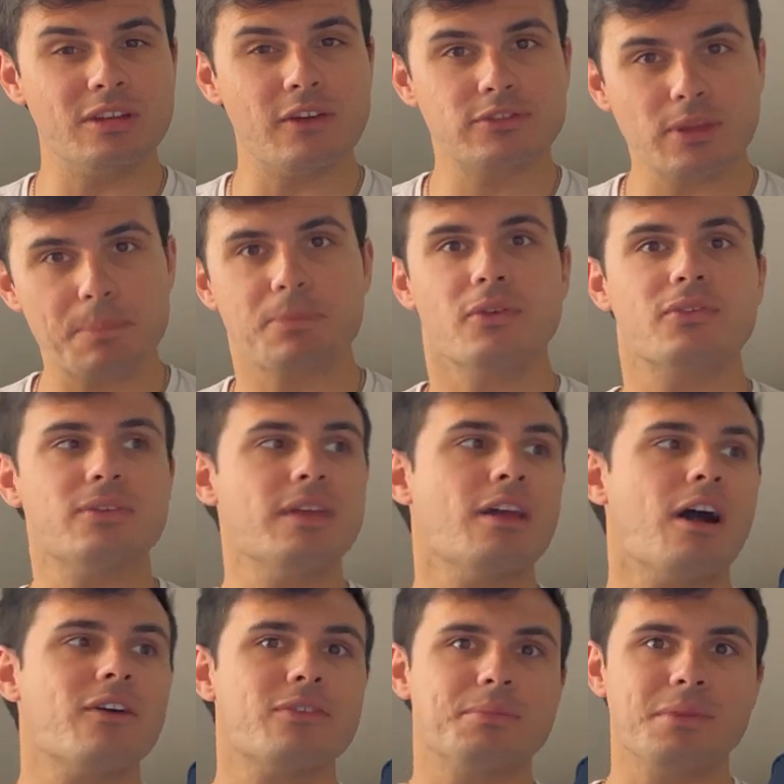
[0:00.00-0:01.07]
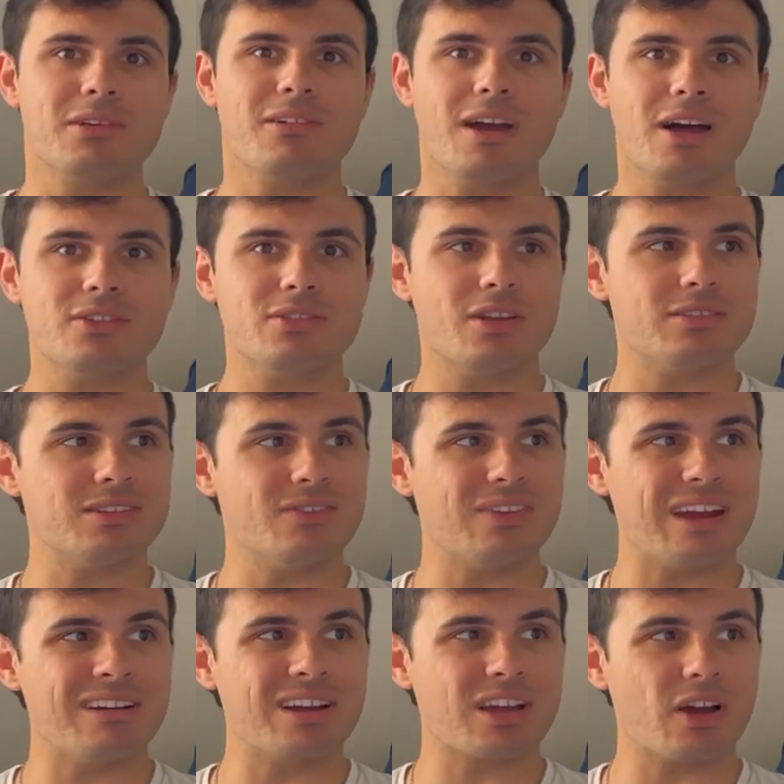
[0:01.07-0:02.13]
lift up your feet off from the ground. So it's a
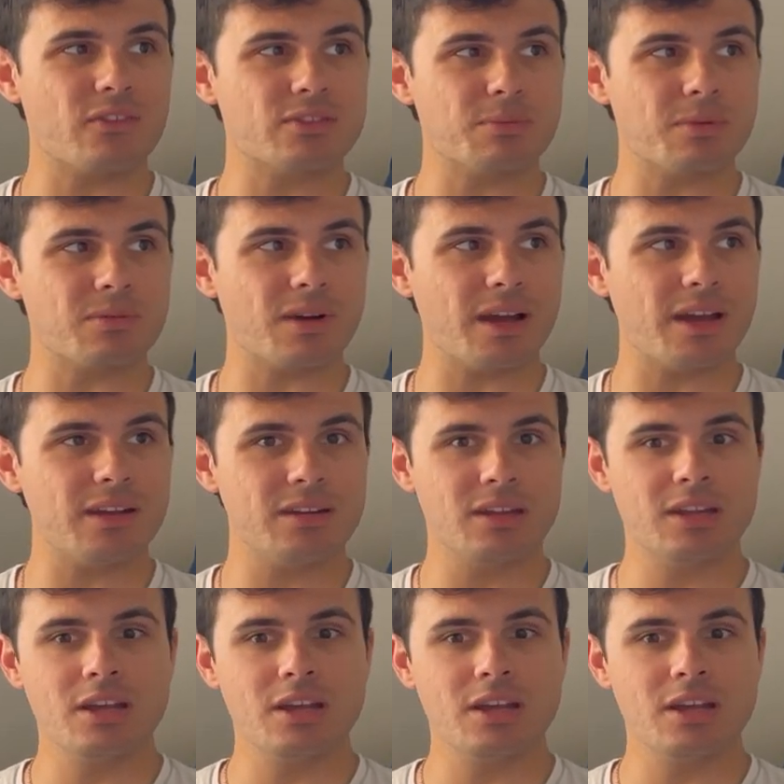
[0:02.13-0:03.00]
very comfortable ride.